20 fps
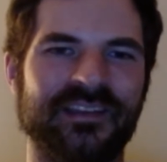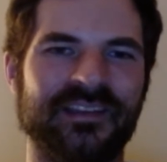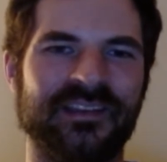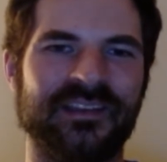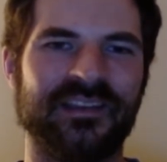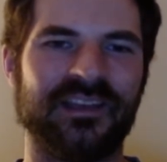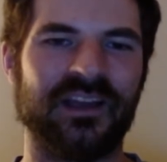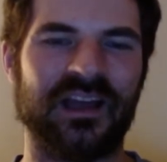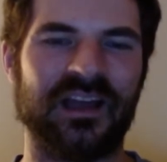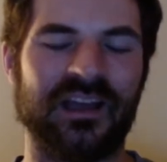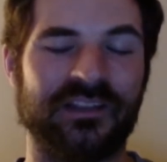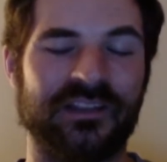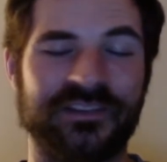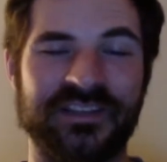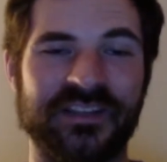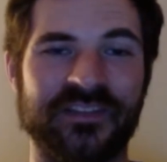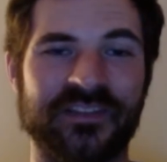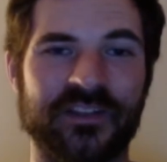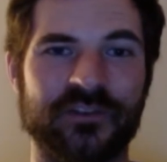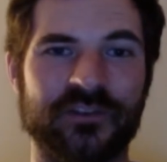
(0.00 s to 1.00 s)
Uh,
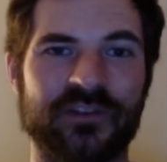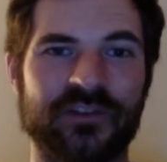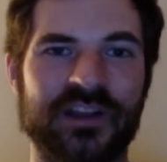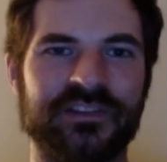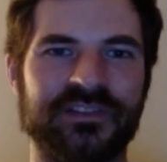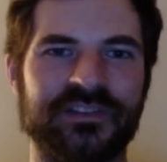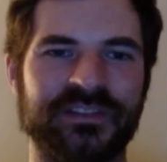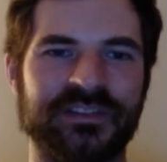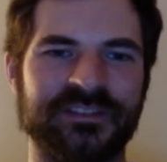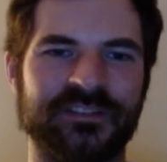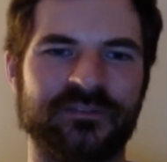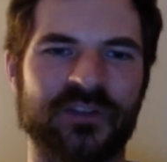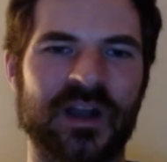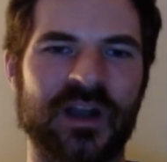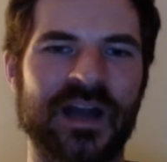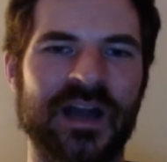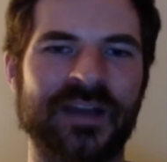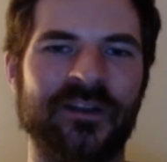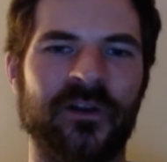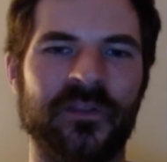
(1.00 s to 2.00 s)
seeing the direction things have
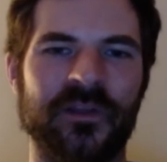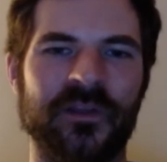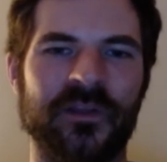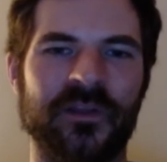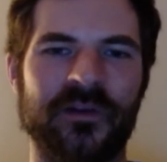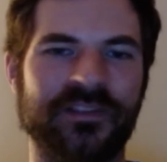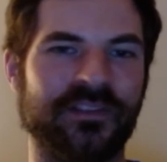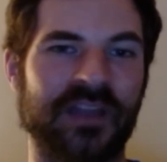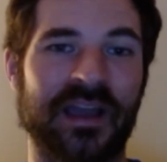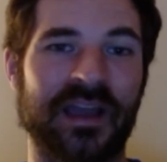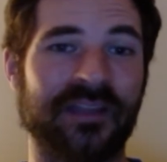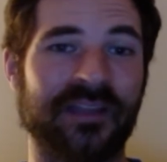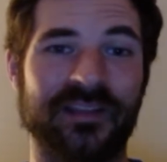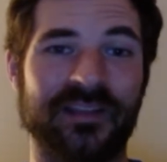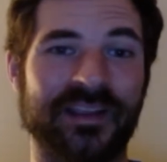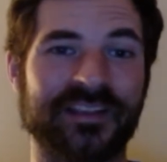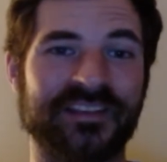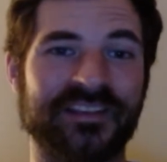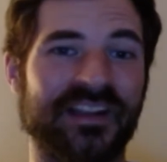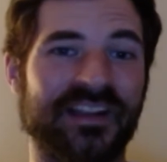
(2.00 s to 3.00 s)
gone. Although I, I
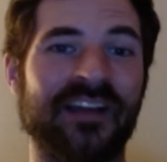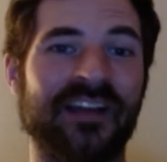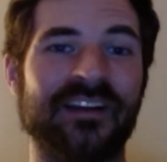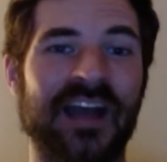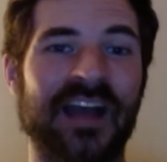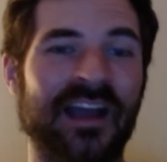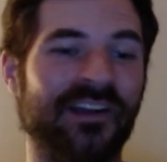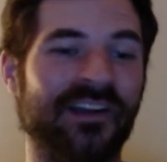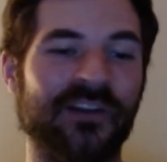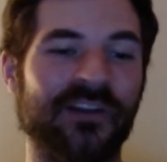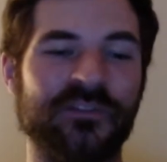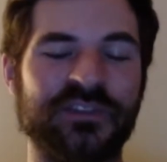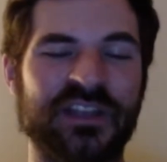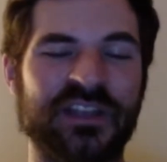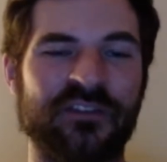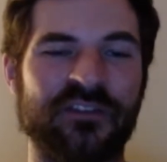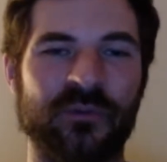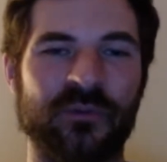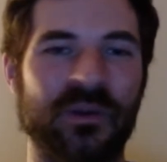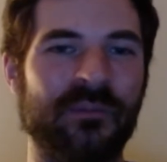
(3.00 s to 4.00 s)
like I said, I, I love
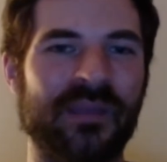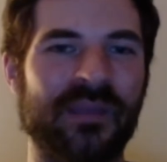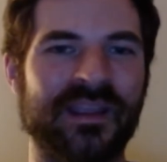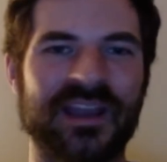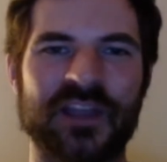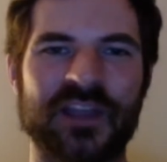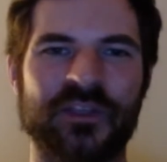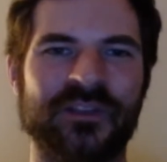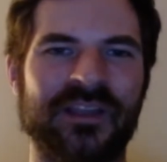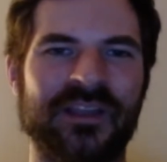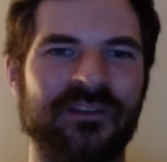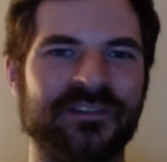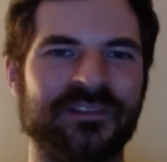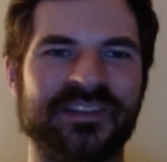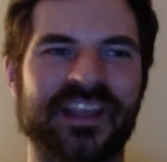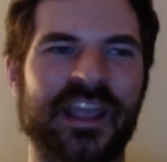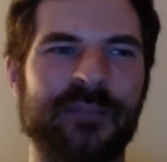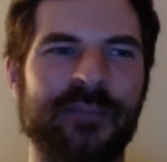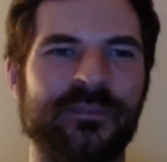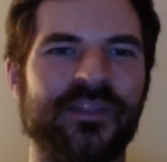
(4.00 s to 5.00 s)
seven Remake. I thought that was the
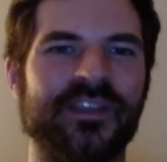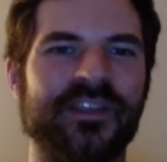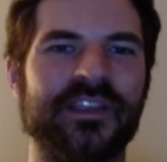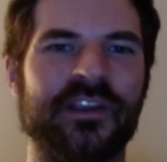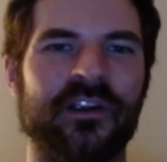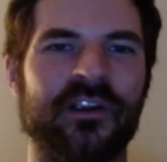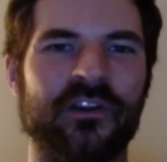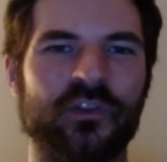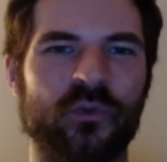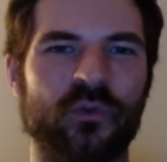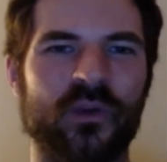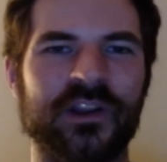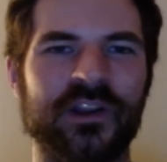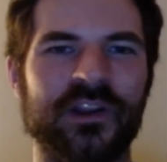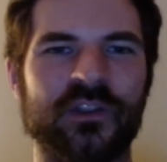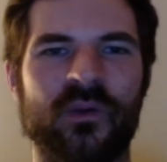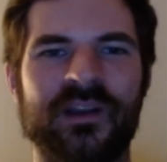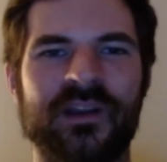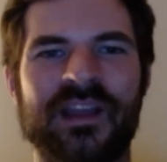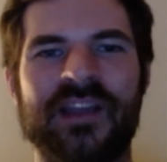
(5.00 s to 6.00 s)
game of the year in twenty
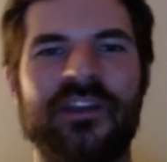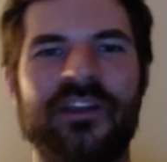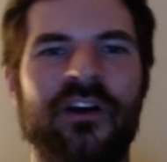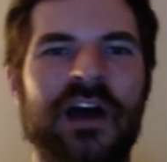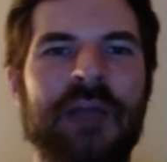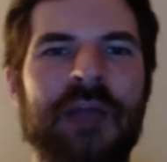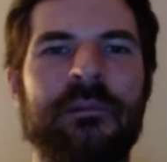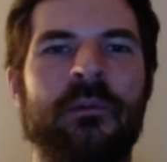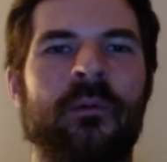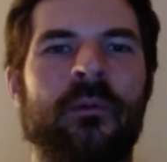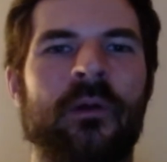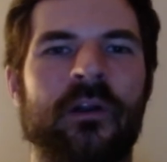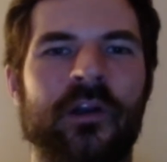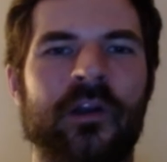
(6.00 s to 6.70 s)
twenty. I know a lot of people are like,